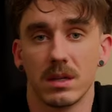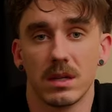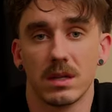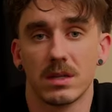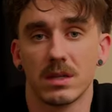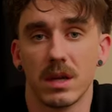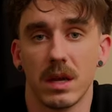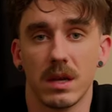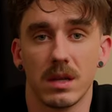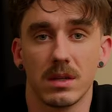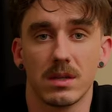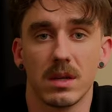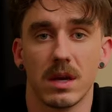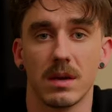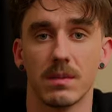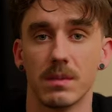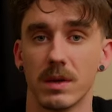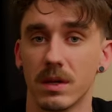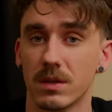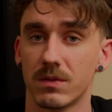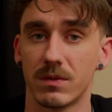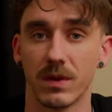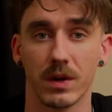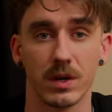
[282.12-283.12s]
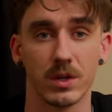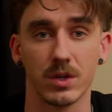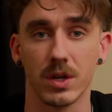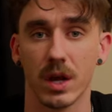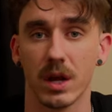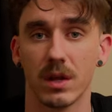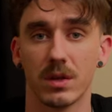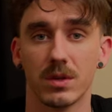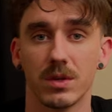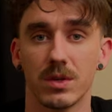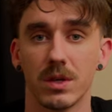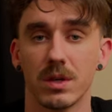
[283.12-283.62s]
an exciting time. It's very
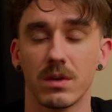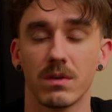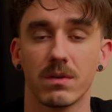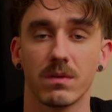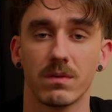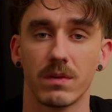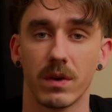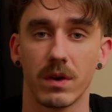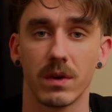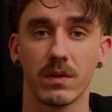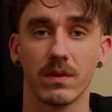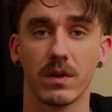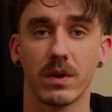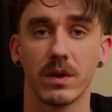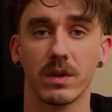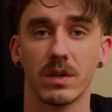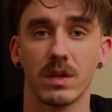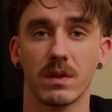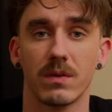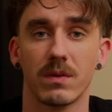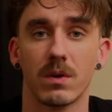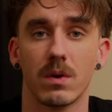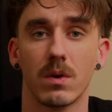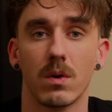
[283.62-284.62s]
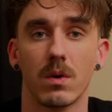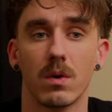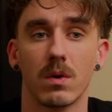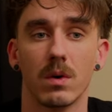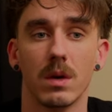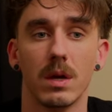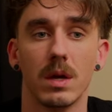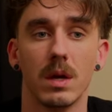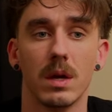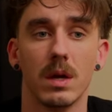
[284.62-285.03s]
challenging, very, very difficult,